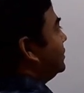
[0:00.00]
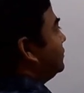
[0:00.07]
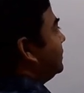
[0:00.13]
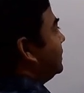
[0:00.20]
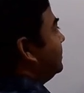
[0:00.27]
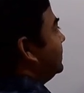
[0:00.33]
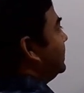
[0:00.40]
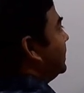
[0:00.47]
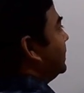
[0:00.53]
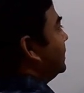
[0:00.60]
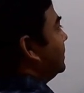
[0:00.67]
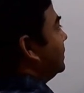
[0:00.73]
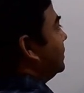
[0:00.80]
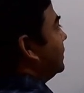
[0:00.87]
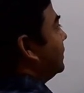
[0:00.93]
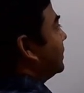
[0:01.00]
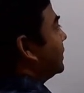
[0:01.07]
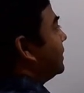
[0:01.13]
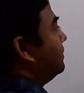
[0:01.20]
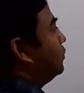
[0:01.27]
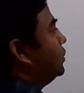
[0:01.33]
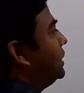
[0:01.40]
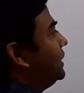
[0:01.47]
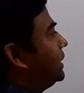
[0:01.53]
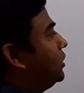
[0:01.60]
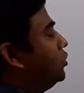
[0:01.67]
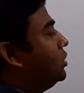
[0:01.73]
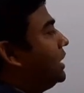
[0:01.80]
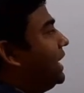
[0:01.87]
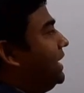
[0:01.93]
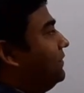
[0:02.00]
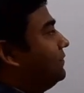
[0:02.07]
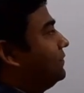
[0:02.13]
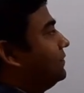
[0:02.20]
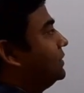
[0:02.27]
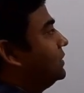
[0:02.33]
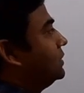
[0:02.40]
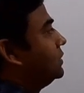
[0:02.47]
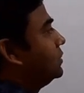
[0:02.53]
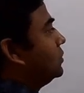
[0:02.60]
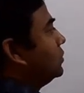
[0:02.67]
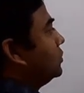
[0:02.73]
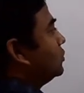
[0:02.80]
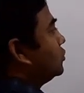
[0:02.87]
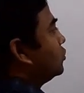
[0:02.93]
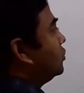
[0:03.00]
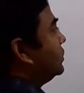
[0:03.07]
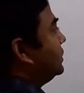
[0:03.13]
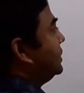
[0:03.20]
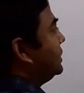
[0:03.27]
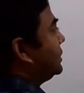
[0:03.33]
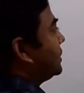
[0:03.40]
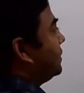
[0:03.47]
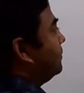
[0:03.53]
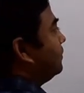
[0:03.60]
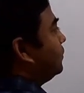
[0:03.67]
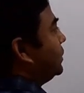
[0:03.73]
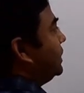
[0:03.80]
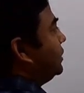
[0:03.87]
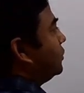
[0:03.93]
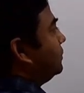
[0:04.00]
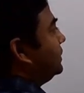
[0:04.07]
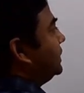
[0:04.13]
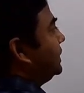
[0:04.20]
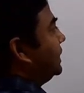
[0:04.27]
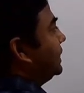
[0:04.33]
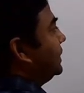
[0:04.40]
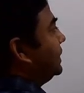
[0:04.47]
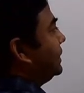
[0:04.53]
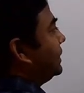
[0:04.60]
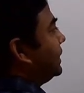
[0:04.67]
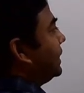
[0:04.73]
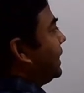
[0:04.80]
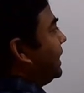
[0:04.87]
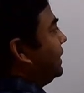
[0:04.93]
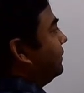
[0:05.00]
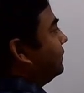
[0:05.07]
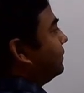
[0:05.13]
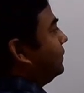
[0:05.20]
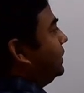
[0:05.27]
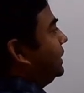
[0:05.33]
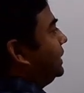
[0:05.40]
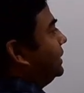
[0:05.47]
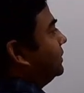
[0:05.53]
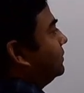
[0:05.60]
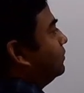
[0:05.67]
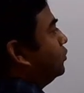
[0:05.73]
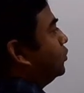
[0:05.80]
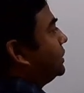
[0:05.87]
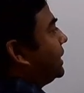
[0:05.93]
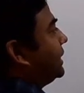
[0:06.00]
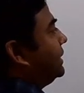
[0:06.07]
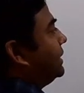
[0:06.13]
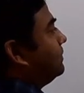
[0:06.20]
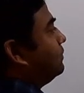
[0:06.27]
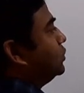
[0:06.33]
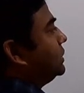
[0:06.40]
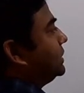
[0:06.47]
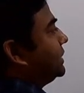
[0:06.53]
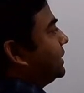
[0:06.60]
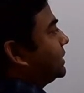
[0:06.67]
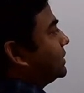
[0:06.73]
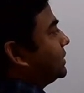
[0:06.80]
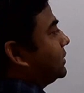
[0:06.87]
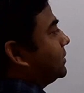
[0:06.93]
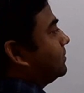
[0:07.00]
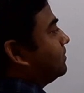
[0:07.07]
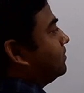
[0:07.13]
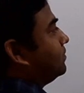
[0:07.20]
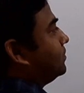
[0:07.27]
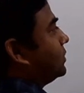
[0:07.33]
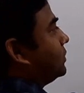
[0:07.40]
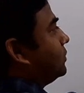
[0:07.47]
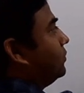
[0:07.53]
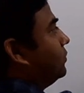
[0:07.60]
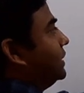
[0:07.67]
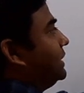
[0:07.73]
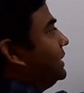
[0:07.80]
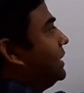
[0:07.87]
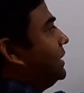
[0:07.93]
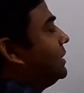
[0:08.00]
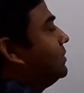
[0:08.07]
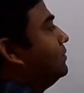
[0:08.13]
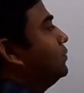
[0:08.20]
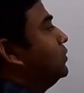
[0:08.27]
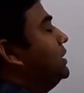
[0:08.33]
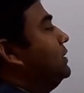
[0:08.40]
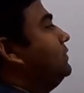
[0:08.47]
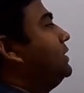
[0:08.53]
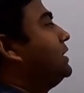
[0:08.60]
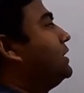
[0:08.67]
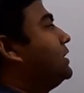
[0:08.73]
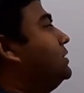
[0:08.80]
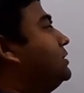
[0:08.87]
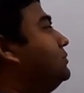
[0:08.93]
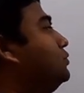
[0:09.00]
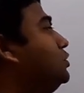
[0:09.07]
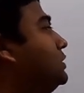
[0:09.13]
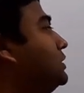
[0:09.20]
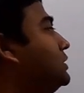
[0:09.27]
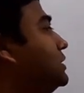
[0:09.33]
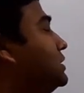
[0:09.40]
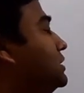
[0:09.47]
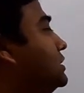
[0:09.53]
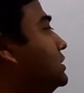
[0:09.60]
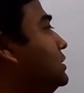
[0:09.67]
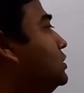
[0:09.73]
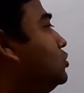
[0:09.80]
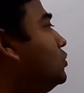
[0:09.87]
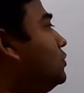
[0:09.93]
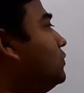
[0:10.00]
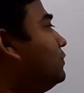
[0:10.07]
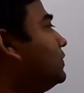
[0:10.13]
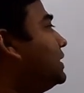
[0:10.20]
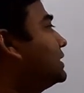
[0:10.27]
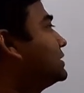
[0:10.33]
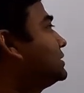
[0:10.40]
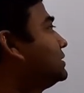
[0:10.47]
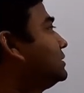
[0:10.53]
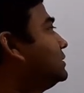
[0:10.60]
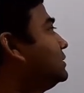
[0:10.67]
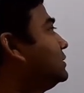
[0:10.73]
this will be the component along F. So this component of dA and field both are in opposite direction. Vertical component will contribute zero flux.